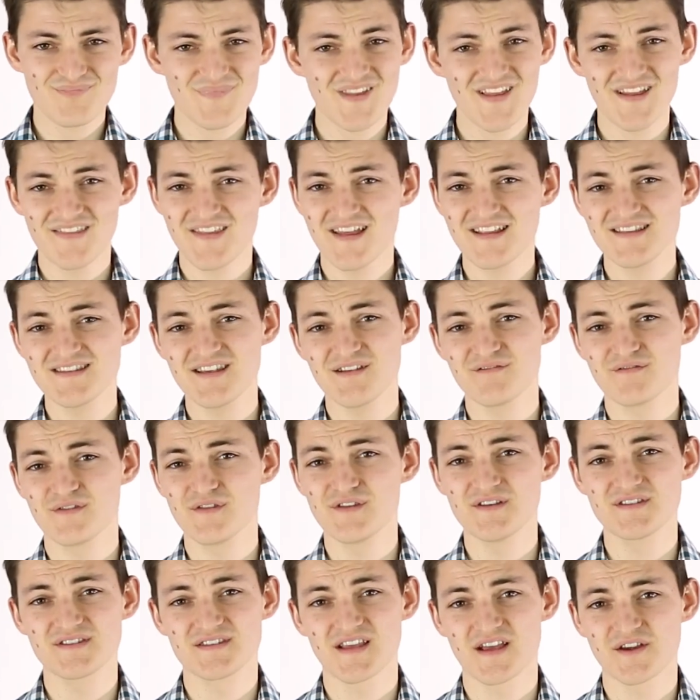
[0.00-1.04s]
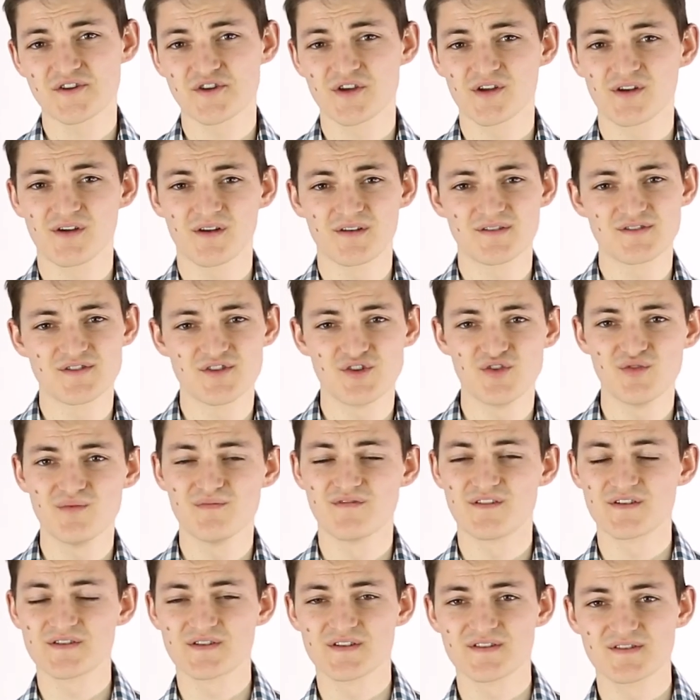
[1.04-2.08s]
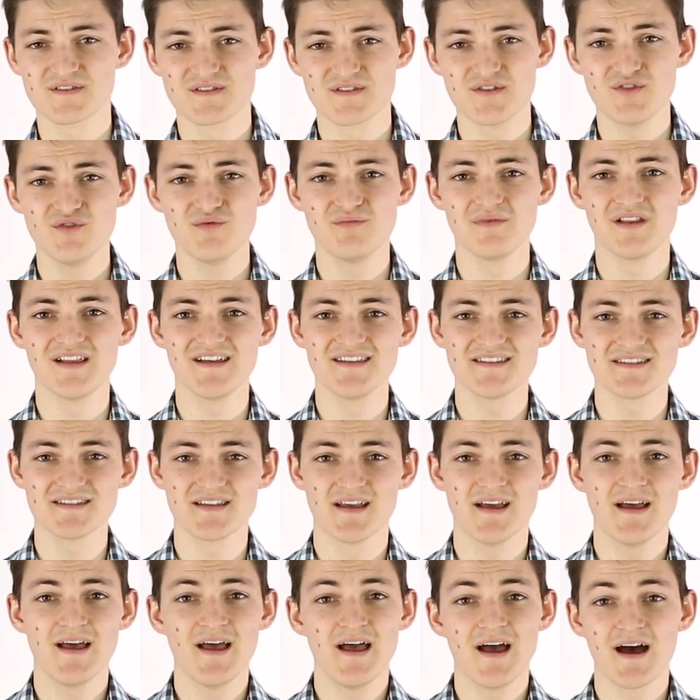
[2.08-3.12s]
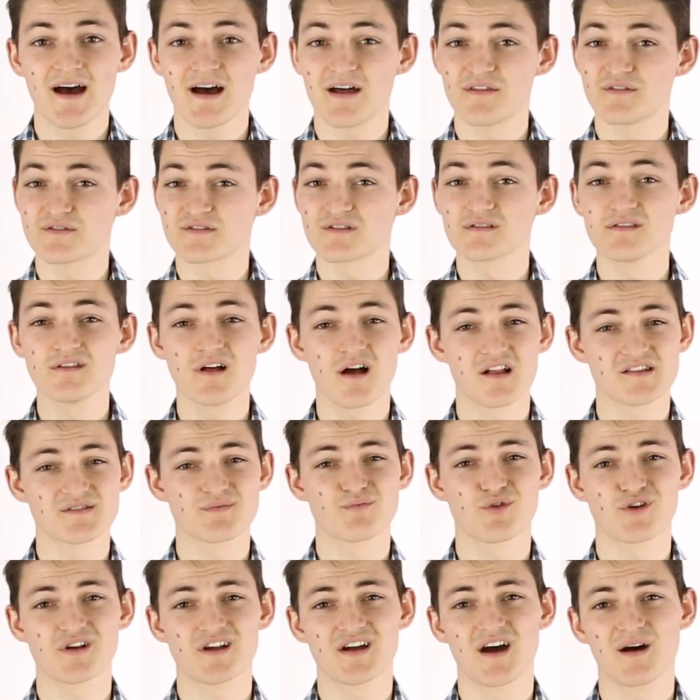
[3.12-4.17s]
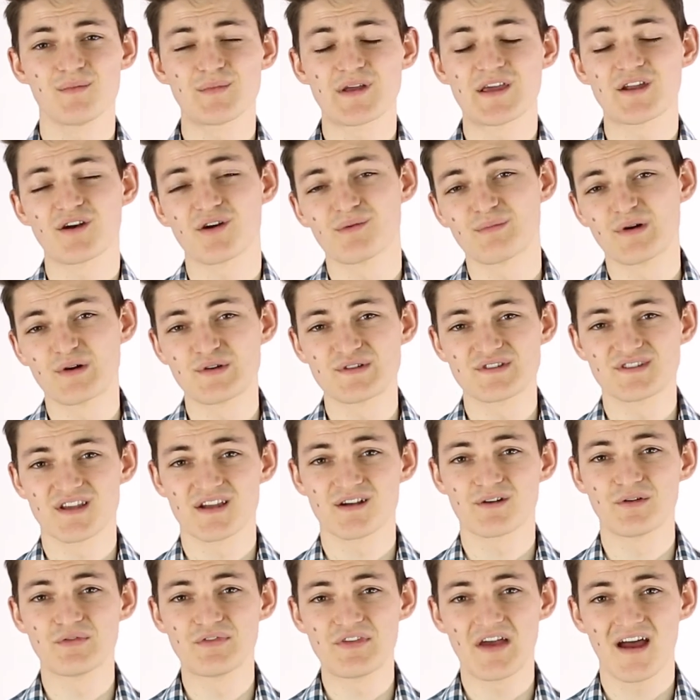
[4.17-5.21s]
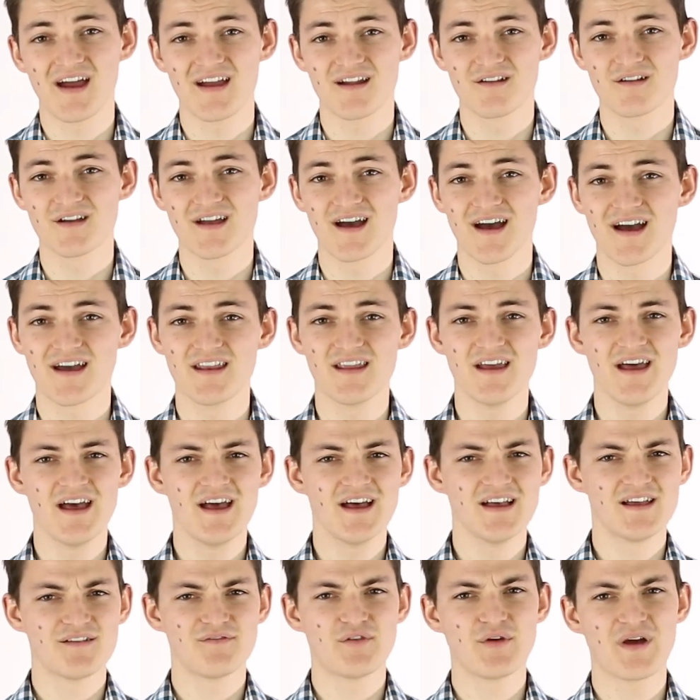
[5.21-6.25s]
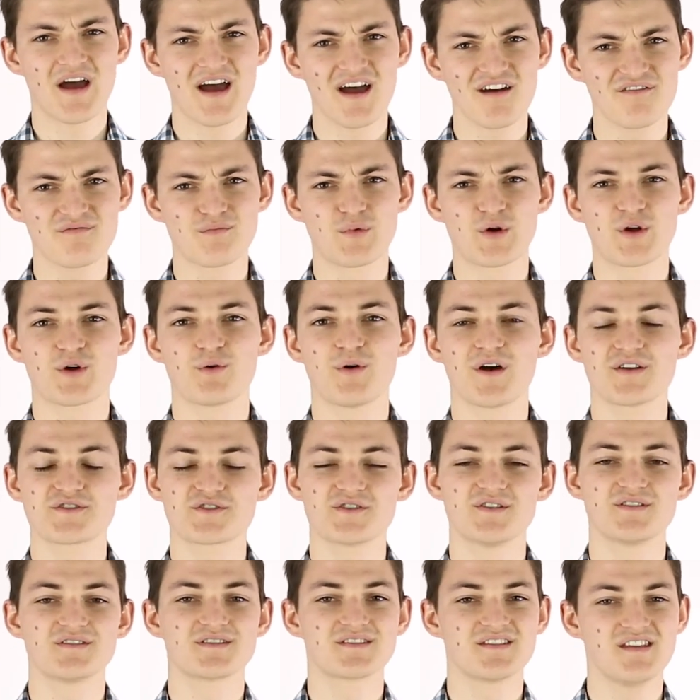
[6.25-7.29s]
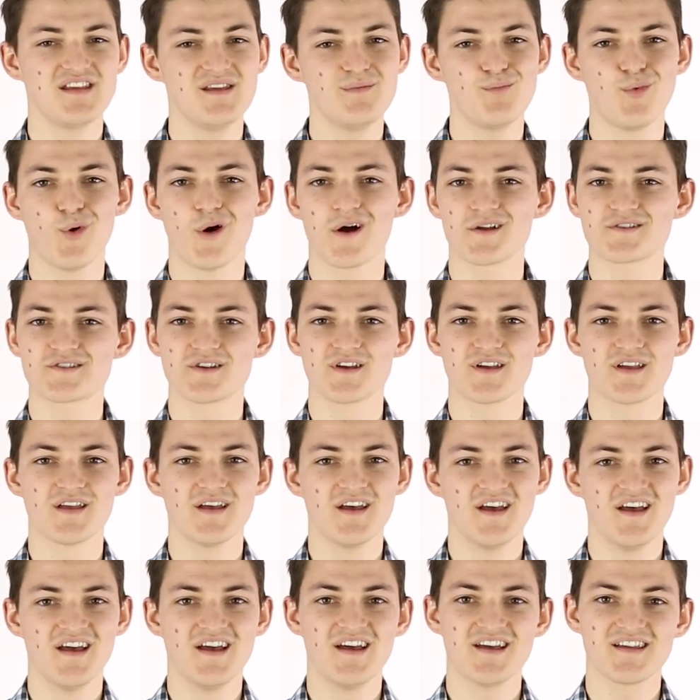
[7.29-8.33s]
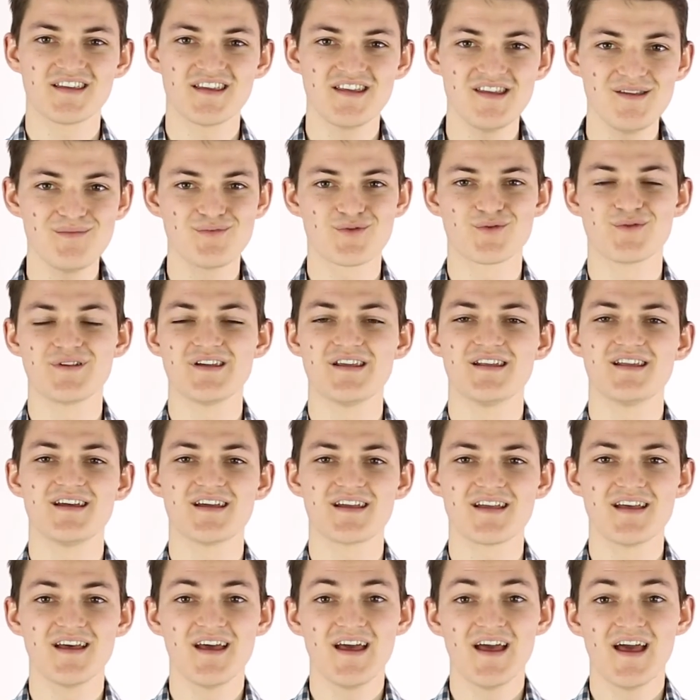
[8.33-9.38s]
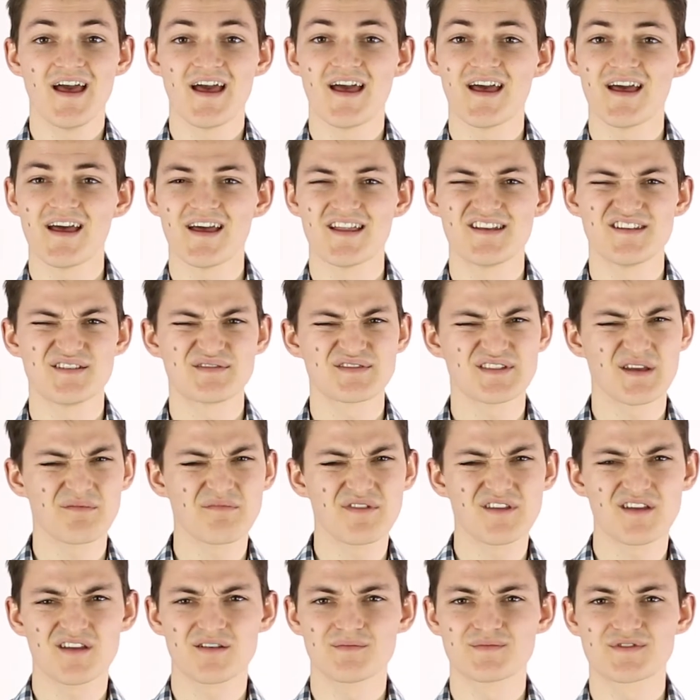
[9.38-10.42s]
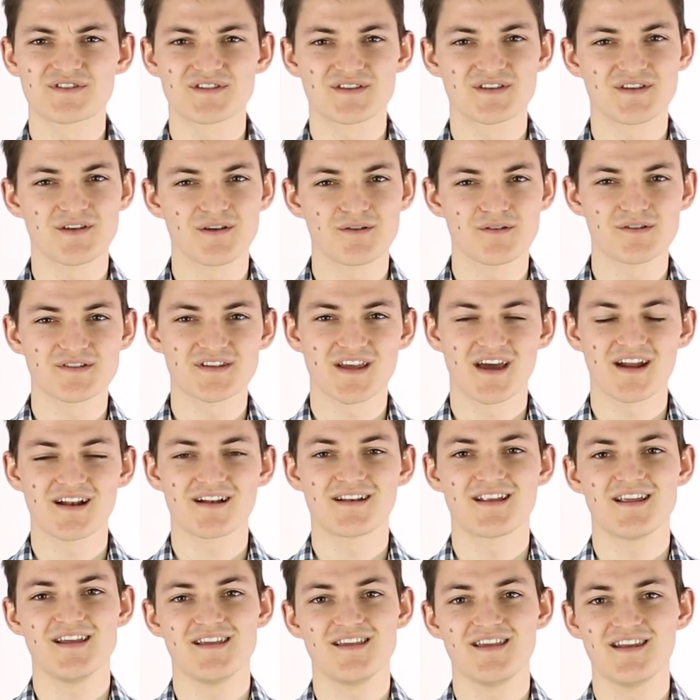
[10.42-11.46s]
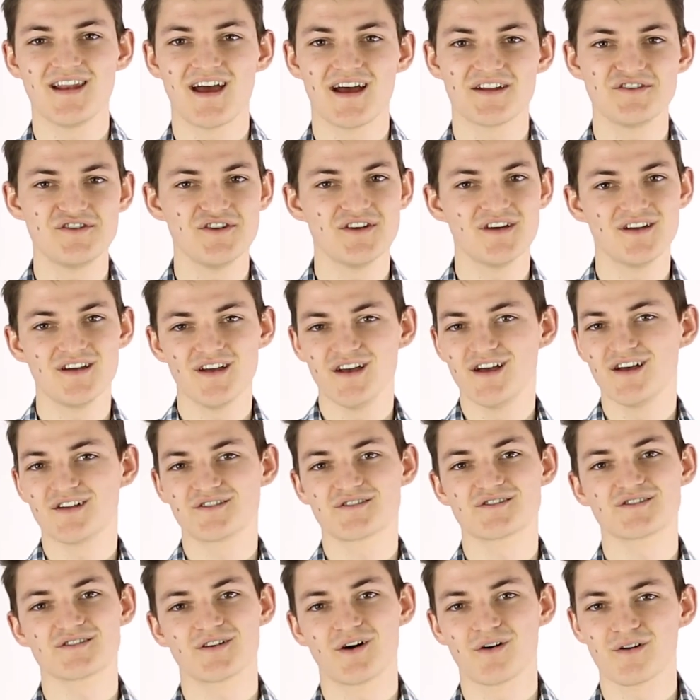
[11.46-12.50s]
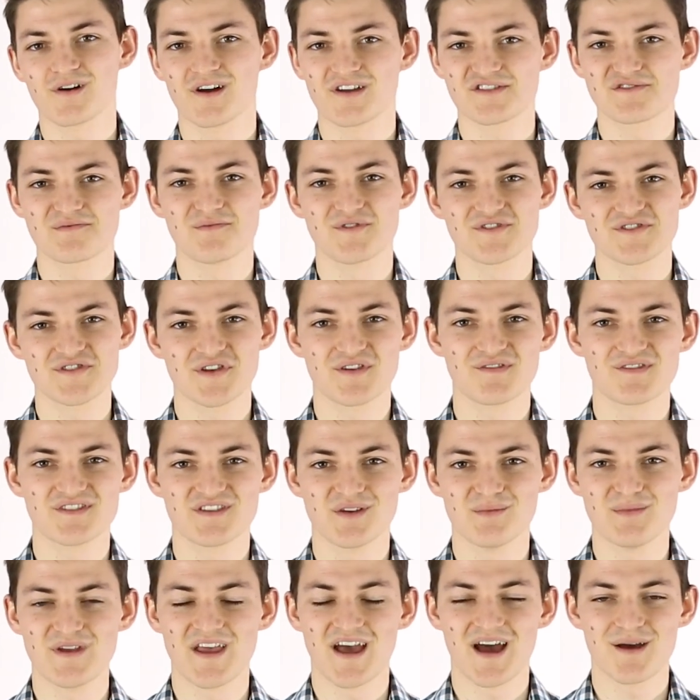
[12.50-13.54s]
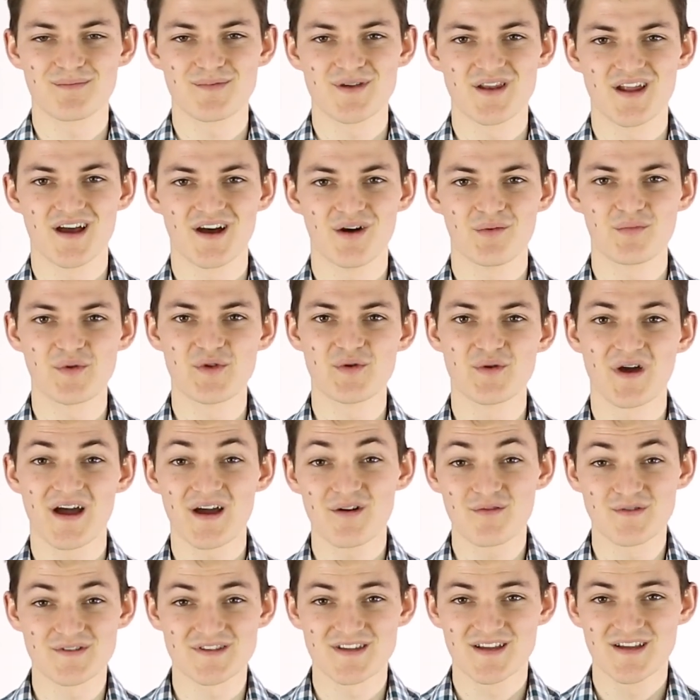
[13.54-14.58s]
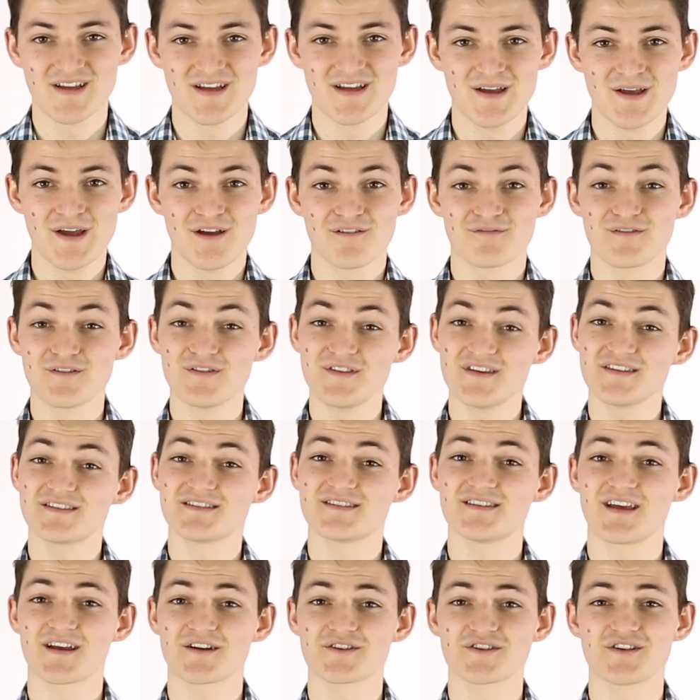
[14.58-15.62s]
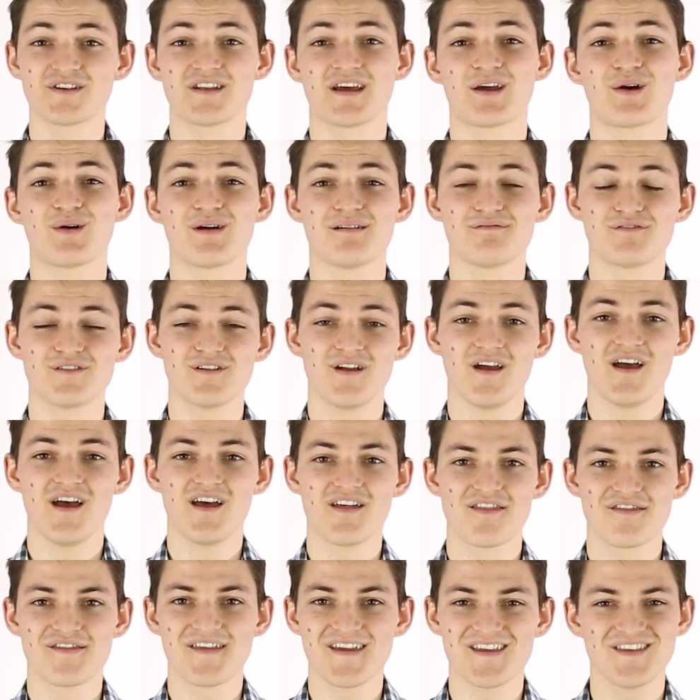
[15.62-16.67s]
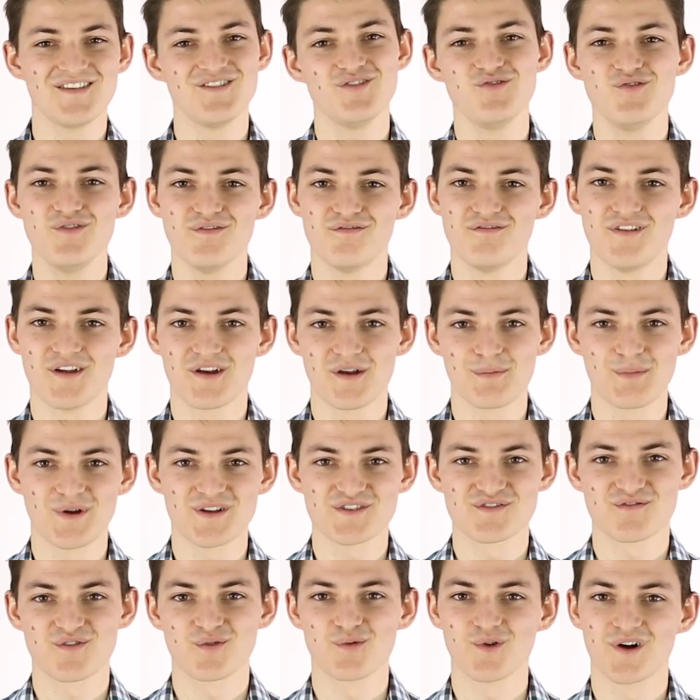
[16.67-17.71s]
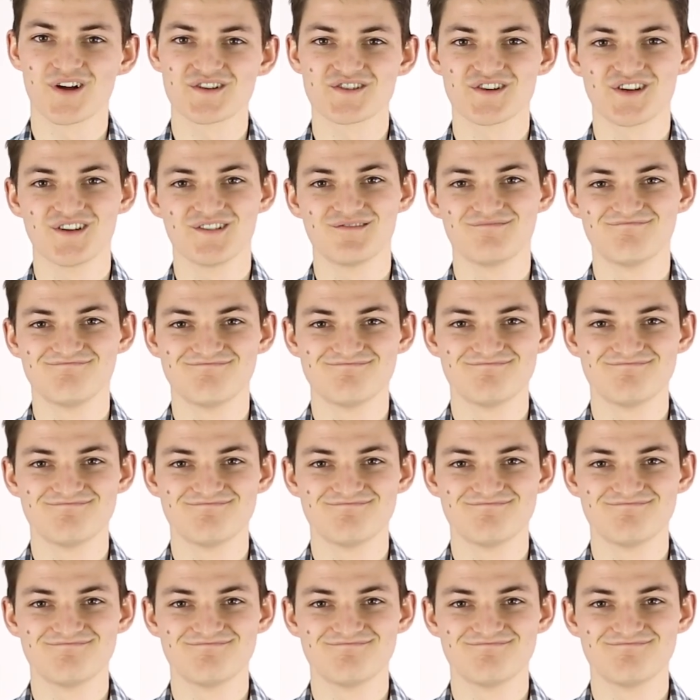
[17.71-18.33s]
That's it for this section on tube versus tubeless. There's lots more coming in our motorcycle tire guide. If you have more questions, keep watching, keep reading, and if something obscure is kind of nagging at you, just call customer service. They'll be happy to help you out. For this section, however, thank you very much for watching.